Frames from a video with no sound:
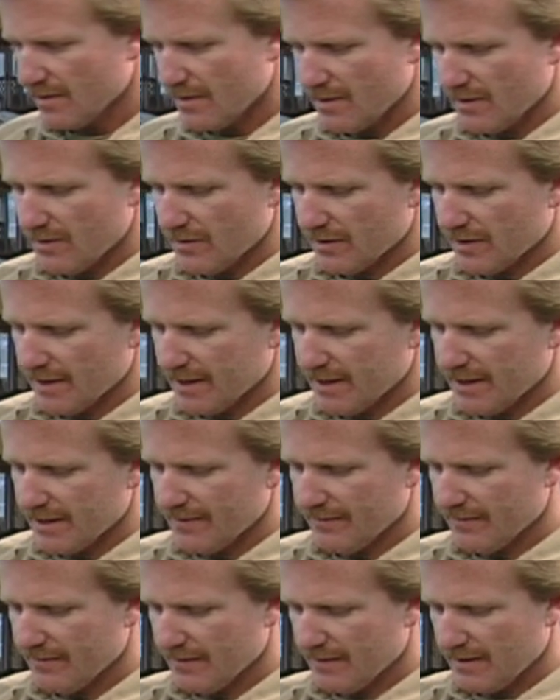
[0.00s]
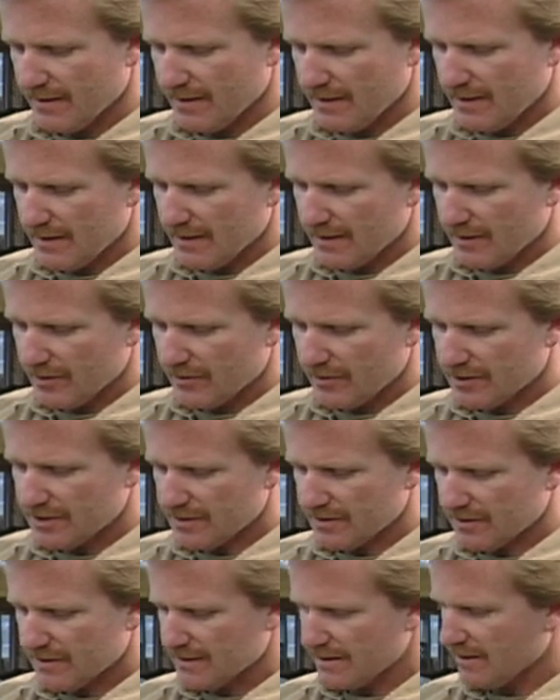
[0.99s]
Okay?
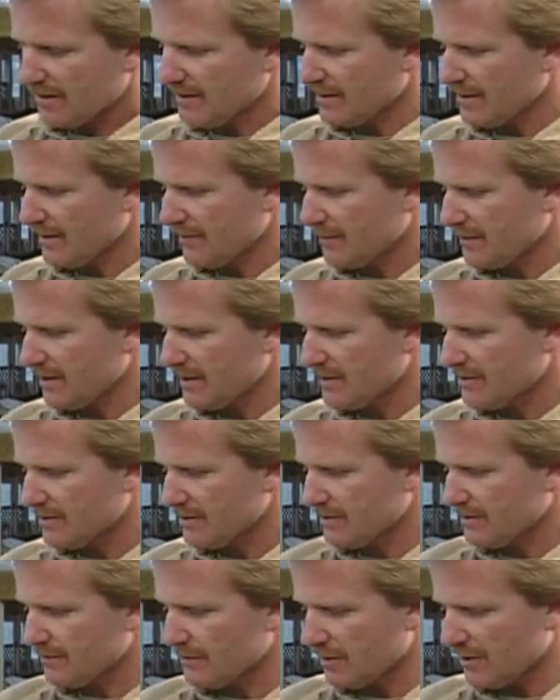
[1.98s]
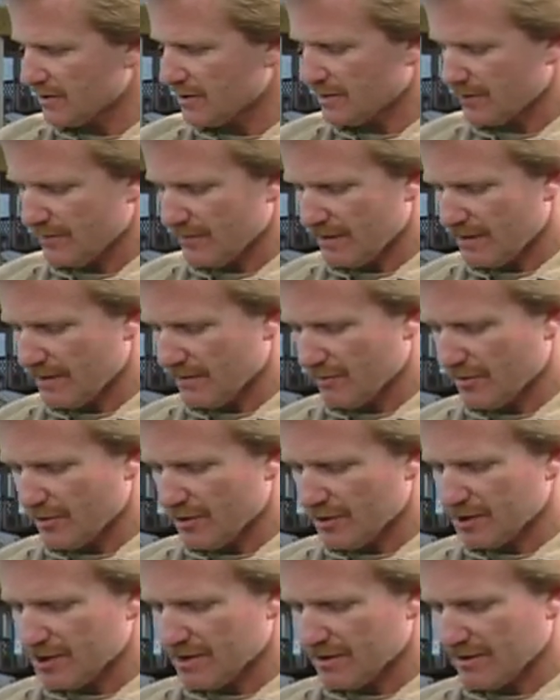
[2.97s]
Crystal serendipities are supposed to be
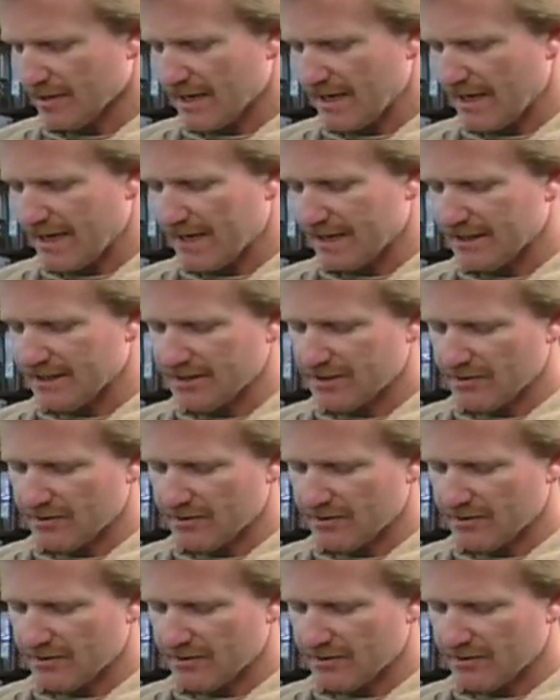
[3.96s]
emergent caddis